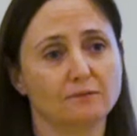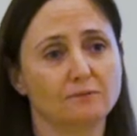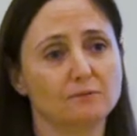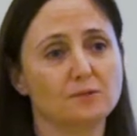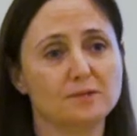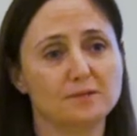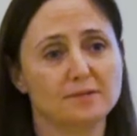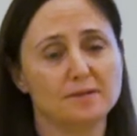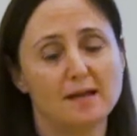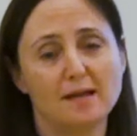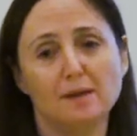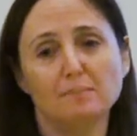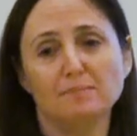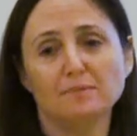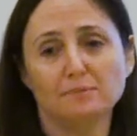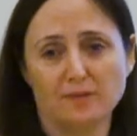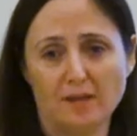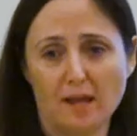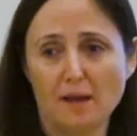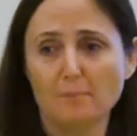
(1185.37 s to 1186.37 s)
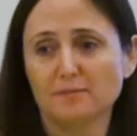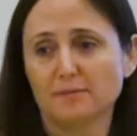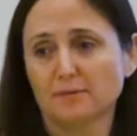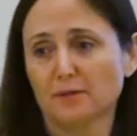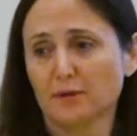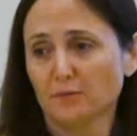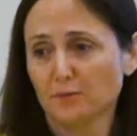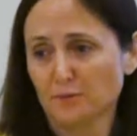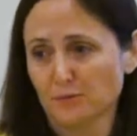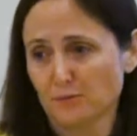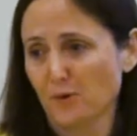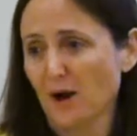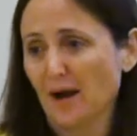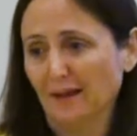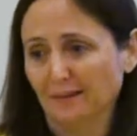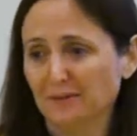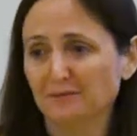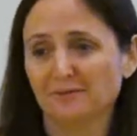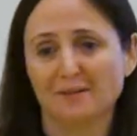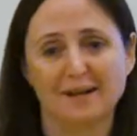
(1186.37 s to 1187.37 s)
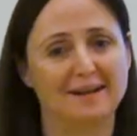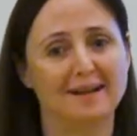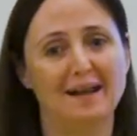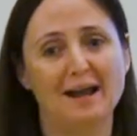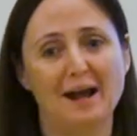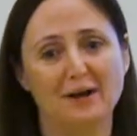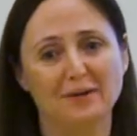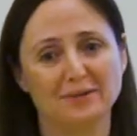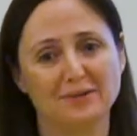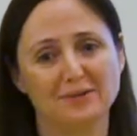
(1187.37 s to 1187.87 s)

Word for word: the epicenter was where I live right now.